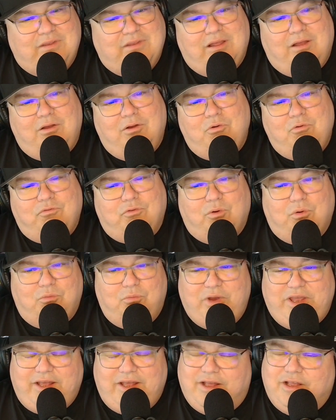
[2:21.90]
over a
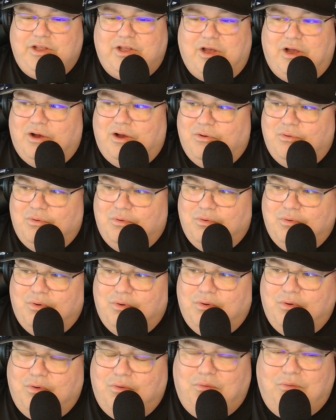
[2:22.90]
week ago
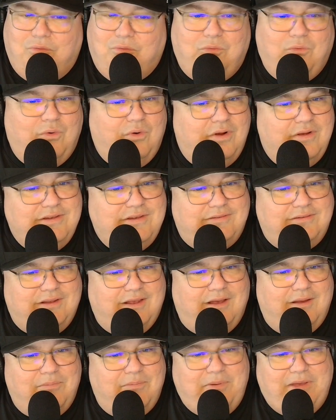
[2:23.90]
was
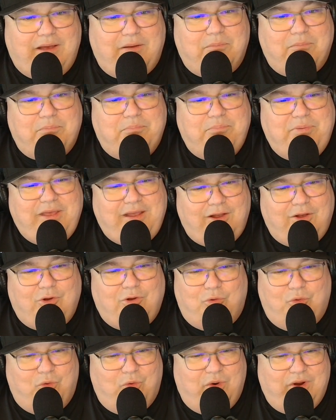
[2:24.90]
about
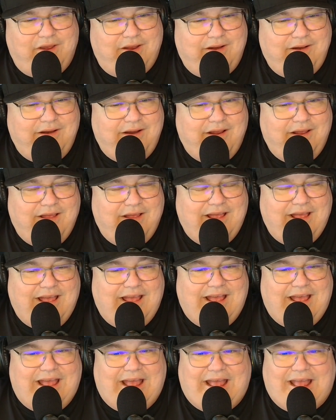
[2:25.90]
Bitcoin
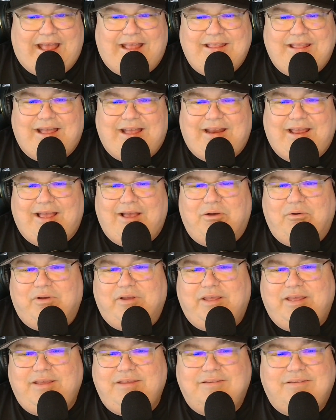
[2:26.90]
and that how
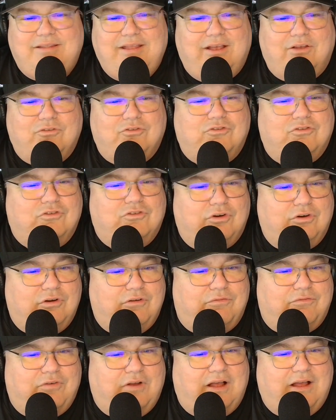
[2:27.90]
he's now
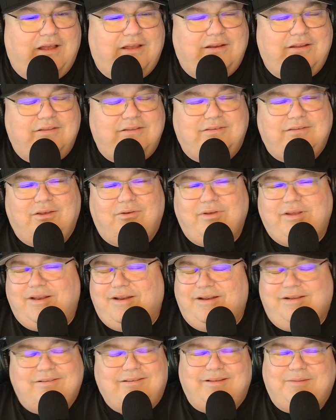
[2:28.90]
certified and selling
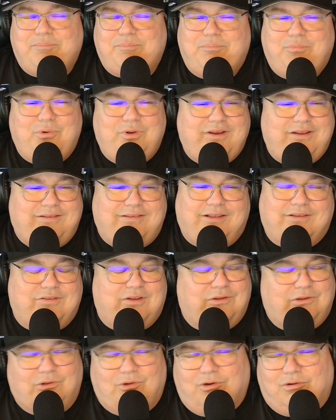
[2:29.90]
it. I was like, boy, this
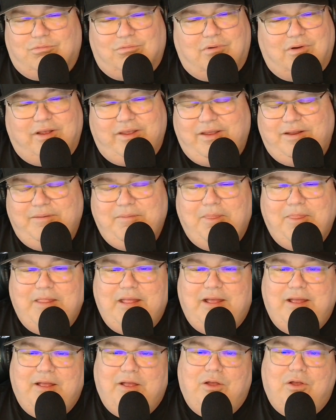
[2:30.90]
doesn't look right.
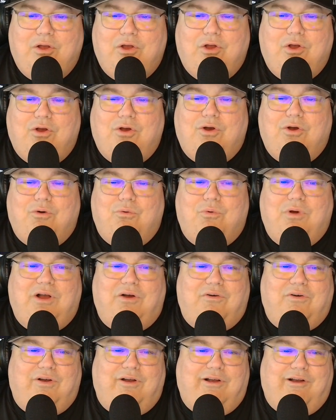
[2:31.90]

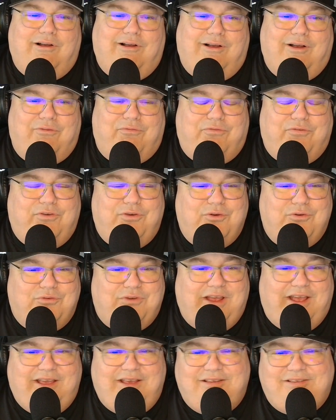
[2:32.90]
Well, a few
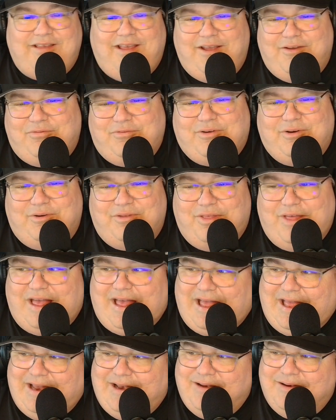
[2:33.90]
days after
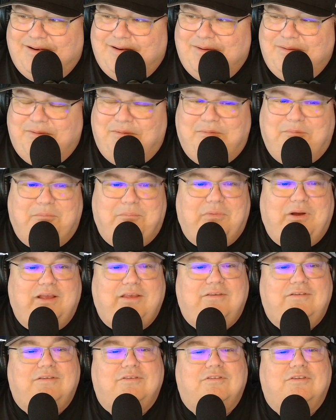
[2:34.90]
that, my
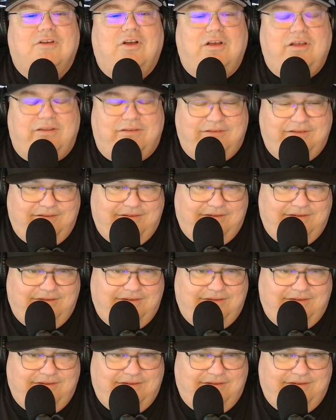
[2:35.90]
son